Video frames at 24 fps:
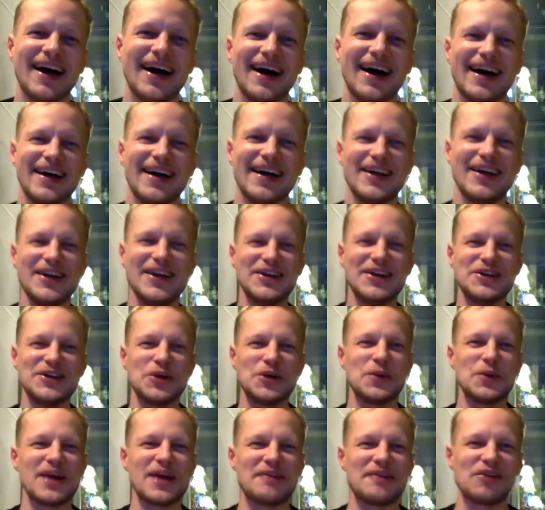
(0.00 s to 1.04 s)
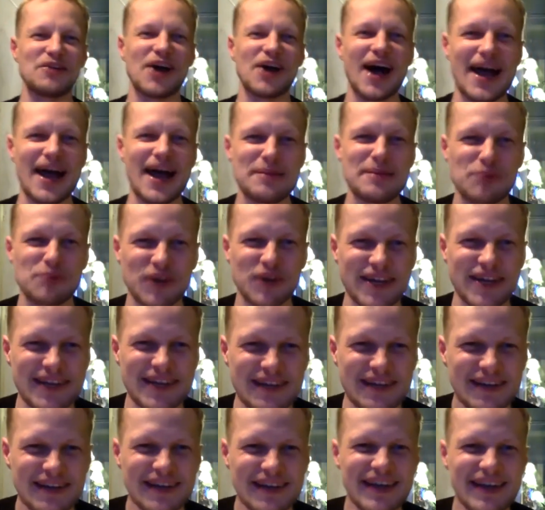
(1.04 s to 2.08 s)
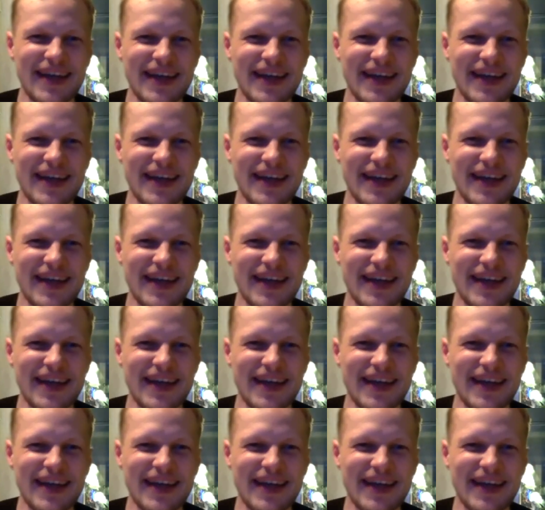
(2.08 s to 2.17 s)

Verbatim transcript: uh, you know, whatever hybrid,